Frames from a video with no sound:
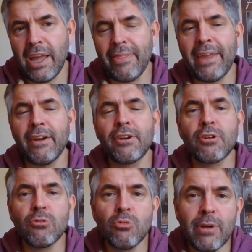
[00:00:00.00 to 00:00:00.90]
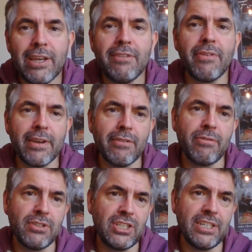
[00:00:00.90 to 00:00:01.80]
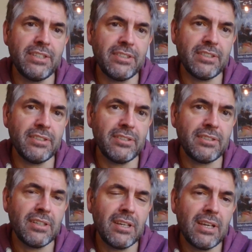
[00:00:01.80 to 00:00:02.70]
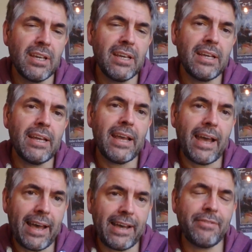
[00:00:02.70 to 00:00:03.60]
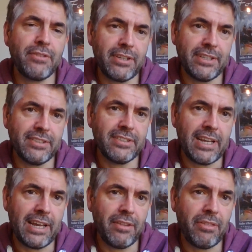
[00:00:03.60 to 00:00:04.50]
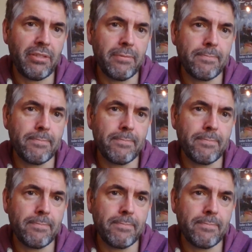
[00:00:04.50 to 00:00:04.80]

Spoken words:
And they are grieving for Jesus after his death.